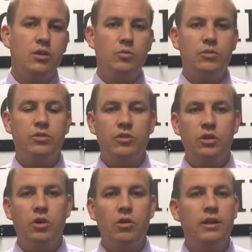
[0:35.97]
Humans are
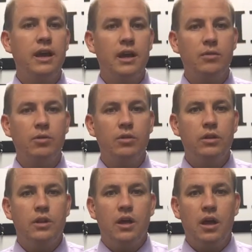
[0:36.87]
the only
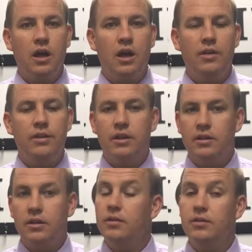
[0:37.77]
animal uh,
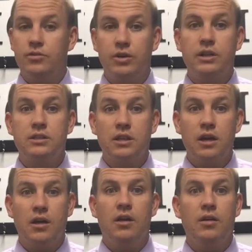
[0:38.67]
that drinks
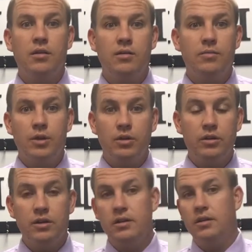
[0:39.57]
uh,
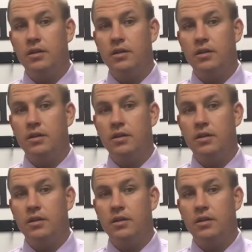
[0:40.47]
milk